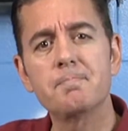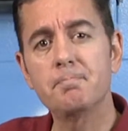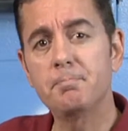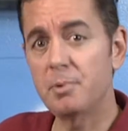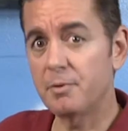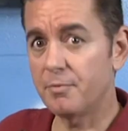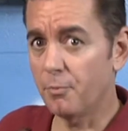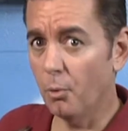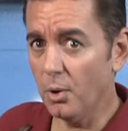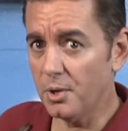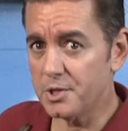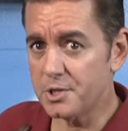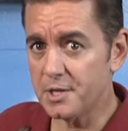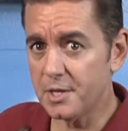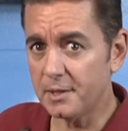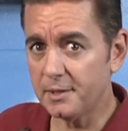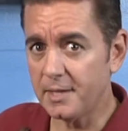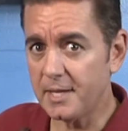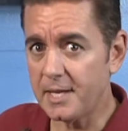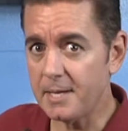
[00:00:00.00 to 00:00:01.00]
But
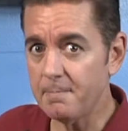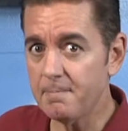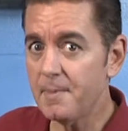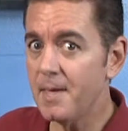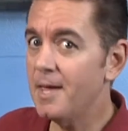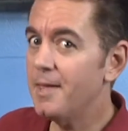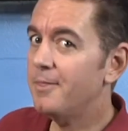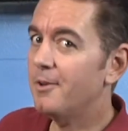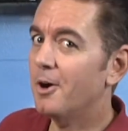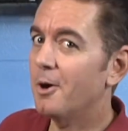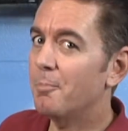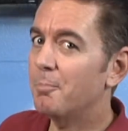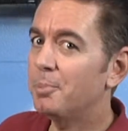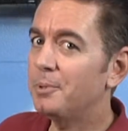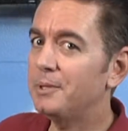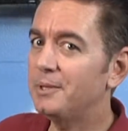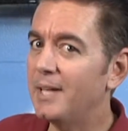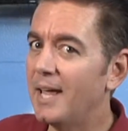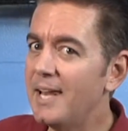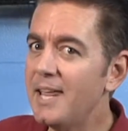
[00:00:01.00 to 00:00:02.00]
fortunately, there are
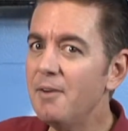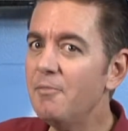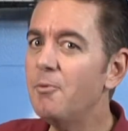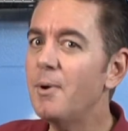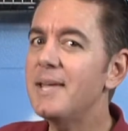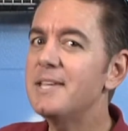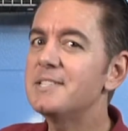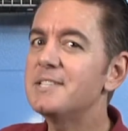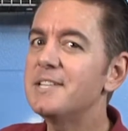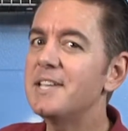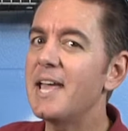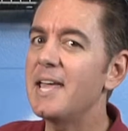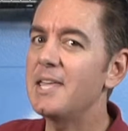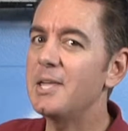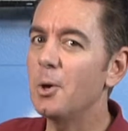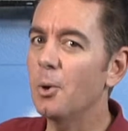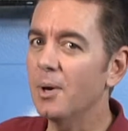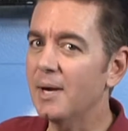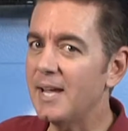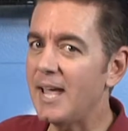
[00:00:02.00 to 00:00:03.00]
plenty of ways to get
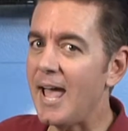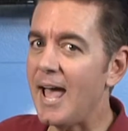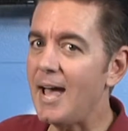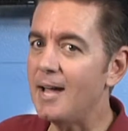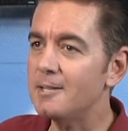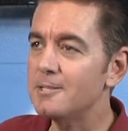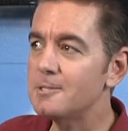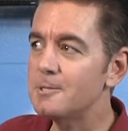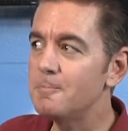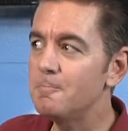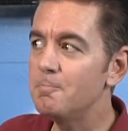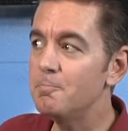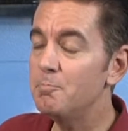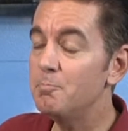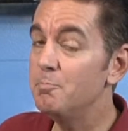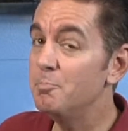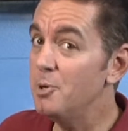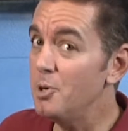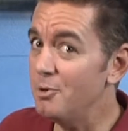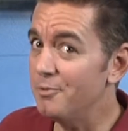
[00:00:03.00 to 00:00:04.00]
your cat
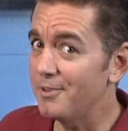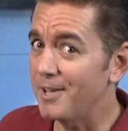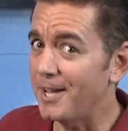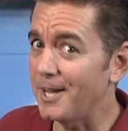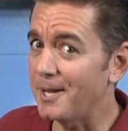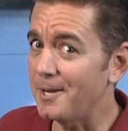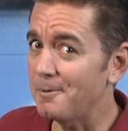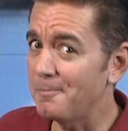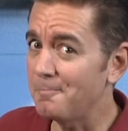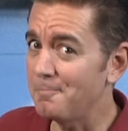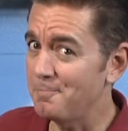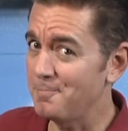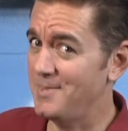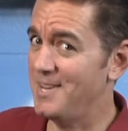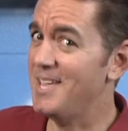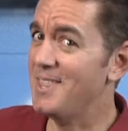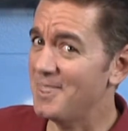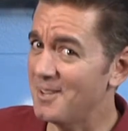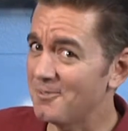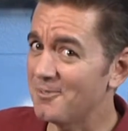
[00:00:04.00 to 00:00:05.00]
moving
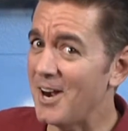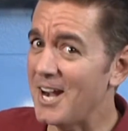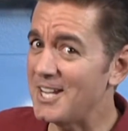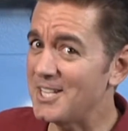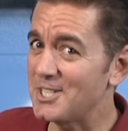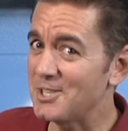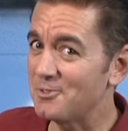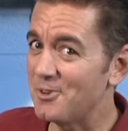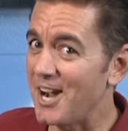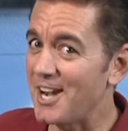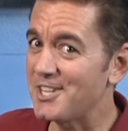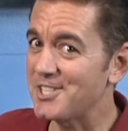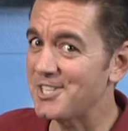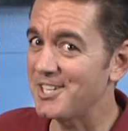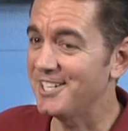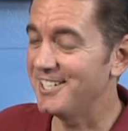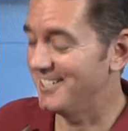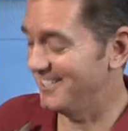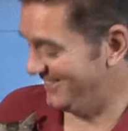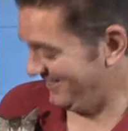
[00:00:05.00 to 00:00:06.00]
in the right
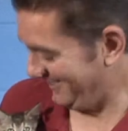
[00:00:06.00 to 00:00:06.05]
direction.